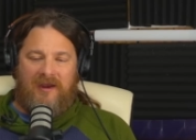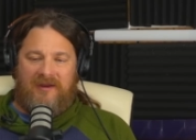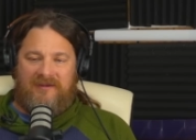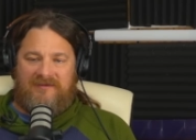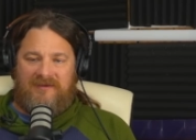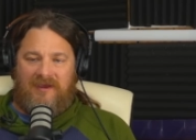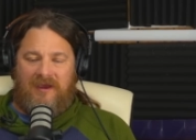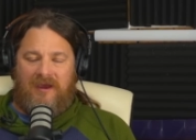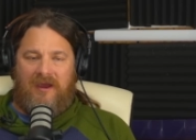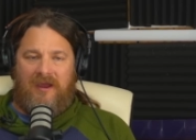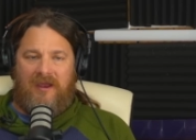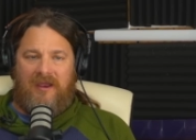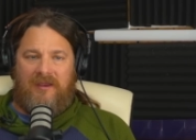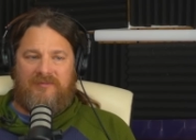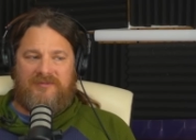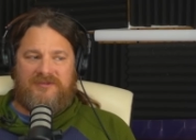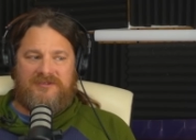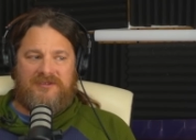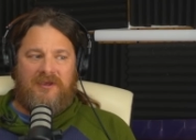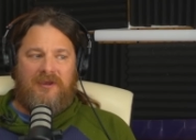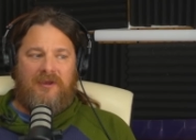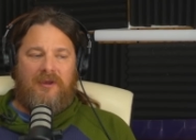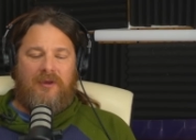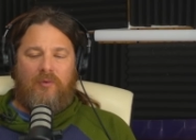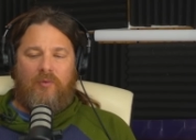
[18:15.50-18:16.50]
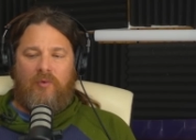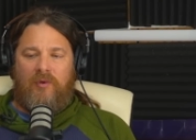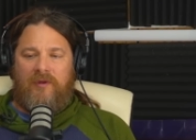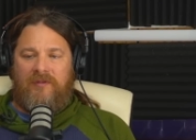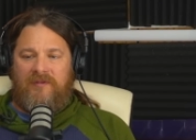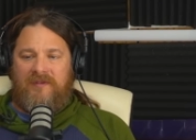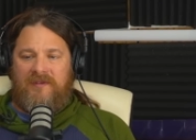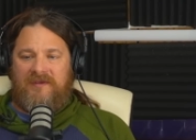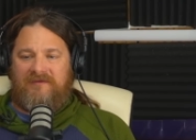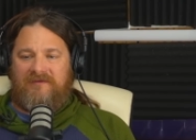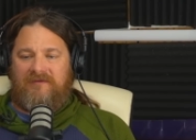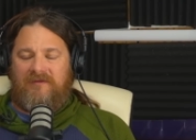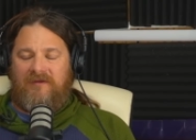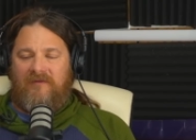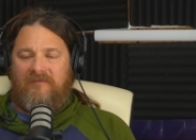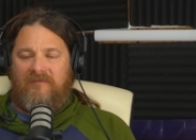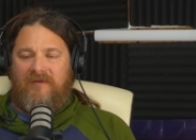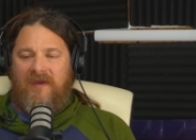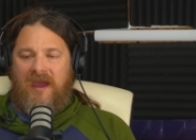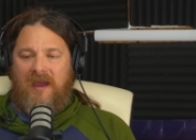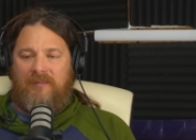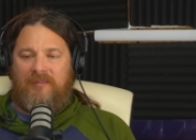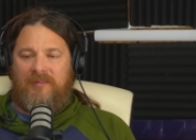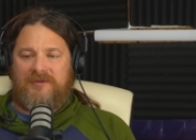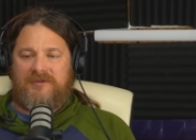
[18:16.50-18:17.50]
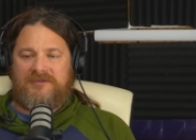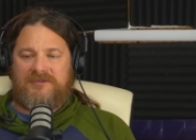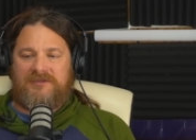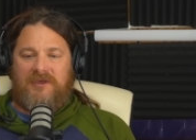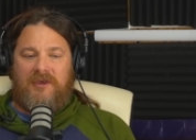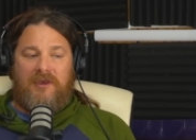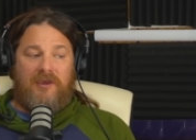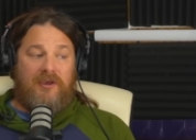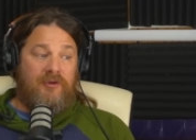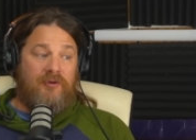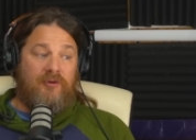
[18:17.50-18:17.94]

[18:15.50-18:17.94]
of times when this stuff happens,